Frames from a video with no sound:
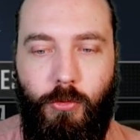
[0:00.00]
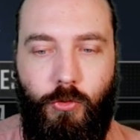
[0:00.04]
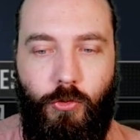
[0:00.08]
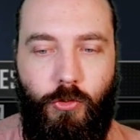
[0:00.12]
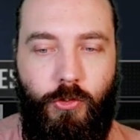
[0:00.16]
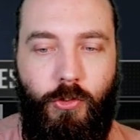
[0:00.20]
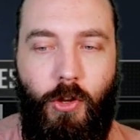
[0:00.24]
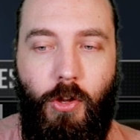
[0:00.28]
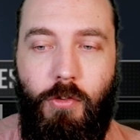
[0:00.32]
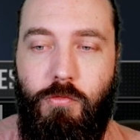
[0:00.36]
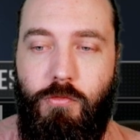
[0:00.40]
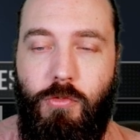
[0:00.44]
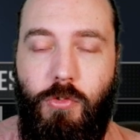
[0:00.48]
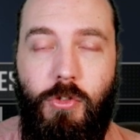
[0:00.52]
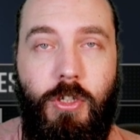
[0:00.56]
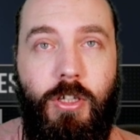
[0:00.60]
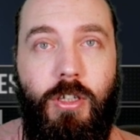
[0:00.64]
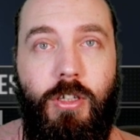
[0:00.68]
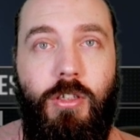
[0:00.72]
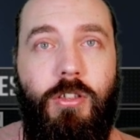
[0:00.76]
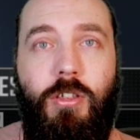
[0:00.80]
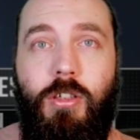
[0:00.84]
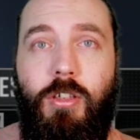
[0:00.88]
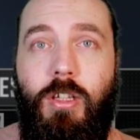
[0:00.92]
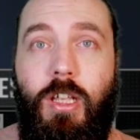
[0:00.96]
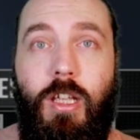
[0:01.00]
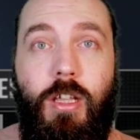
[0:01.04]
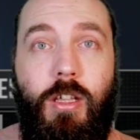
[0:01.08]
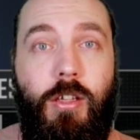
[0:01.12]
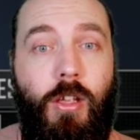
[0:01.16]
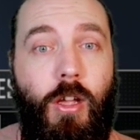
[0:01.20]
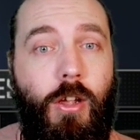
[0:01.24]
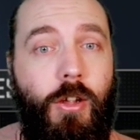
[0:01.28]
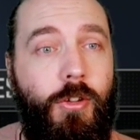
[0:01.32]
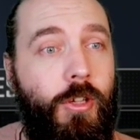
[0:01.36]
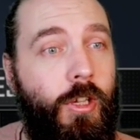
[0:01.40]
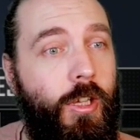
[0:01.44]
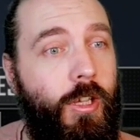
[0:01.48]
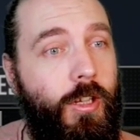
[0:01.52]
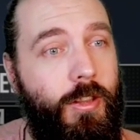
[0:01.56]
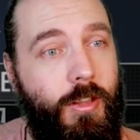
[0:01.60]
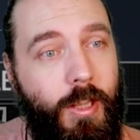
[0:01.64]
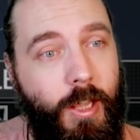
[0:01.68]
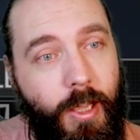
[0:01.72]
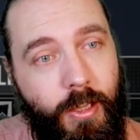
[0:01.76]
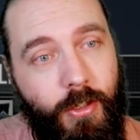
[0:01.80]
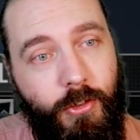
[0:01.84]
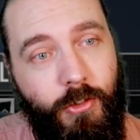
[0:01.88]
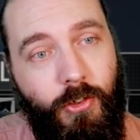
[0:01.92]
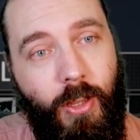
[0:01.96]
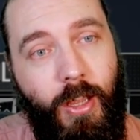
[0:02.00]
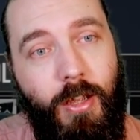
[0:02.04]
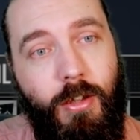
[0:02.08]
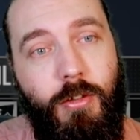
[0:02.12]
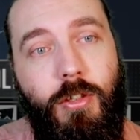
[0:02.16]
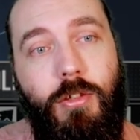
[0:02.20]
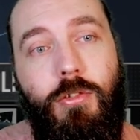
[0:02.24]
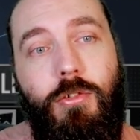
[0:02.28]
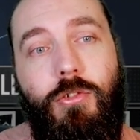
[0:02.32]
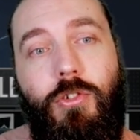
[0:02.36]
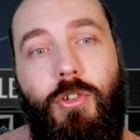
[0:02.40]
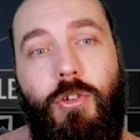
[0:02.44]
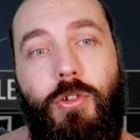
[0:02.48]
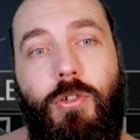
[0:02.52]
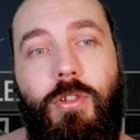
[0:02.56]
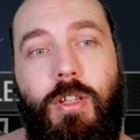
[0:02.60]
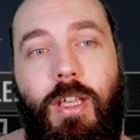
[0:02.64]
Just don't run it. There you go. there's how you do